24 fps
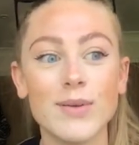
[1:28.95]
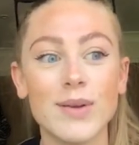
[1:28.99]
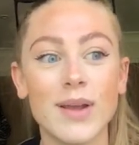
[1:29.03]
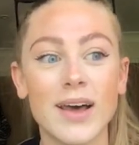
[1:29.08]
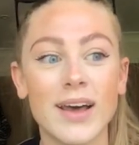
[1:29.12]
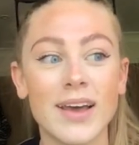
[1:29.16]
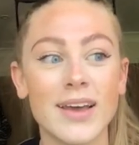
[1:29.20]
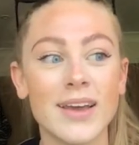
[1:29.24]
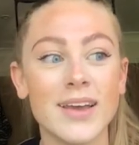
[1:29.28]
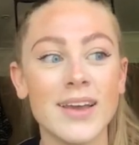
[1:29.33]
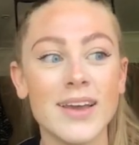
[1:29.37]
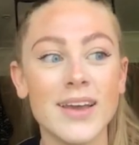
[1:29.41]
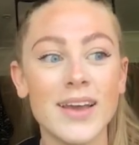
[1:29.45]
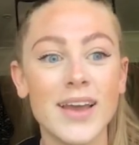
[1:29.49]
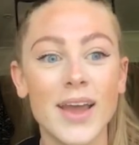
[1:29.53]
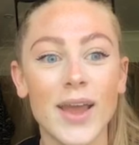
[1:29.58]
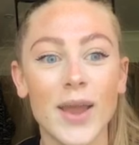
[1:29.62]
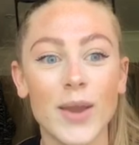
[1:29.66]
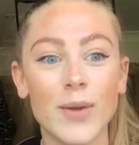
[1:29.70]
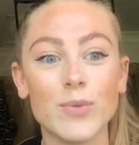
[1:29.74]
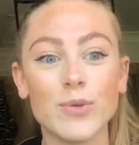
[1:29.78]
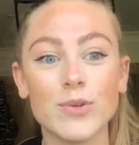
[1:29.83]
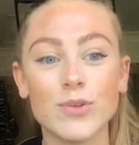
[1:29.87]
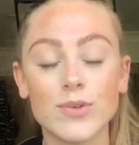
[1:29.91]
Like,
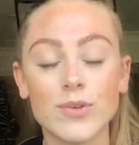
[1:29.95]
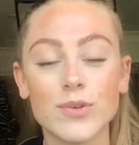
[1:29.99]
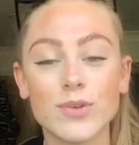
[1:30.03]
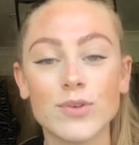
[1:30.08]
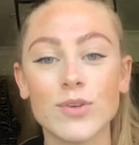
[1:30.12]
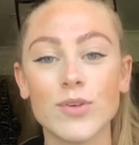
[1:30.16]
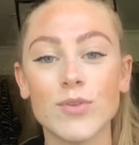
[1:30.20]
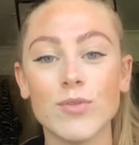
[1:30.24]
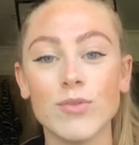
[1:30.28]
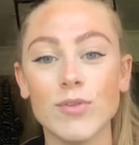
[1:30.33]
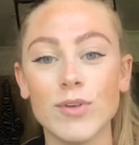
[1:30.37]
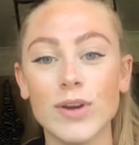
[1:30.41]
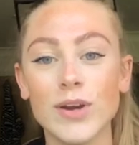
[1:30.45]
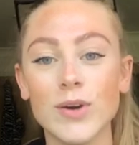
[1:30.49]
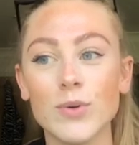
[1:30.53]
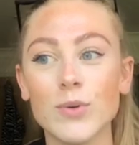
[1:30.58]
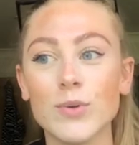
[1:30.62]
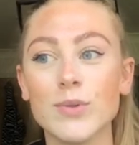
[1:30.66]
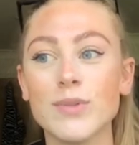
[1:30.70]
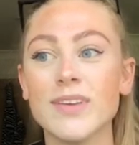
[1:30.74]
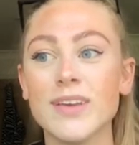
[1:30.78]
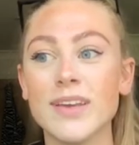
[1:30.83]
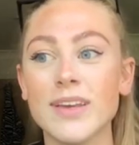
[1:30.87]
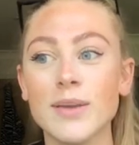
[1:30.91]
it was just a real
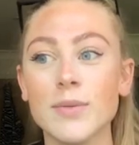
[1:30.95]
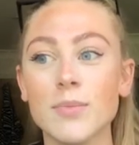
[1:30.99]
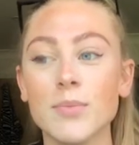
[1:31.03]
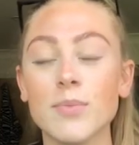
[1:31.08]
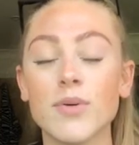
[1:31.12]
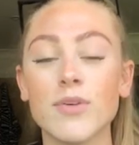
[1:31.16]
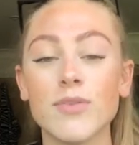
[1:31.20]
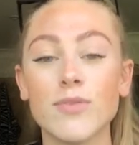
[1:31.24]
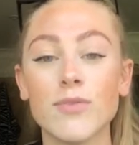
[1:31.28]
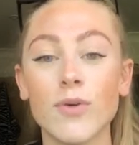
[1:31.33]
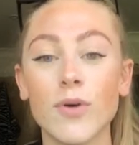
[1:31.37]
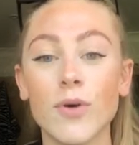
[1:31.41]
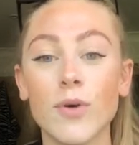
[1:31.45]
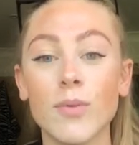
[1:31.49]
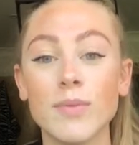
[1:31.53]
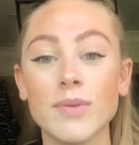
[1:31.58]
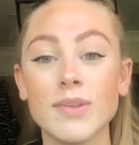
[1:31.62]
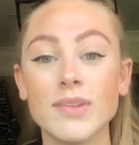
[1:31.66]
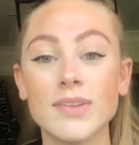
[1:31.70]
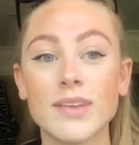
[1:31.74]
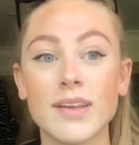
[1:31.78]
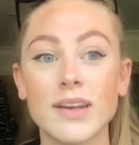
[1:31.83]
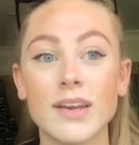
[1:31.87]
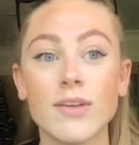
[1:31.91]
team performance,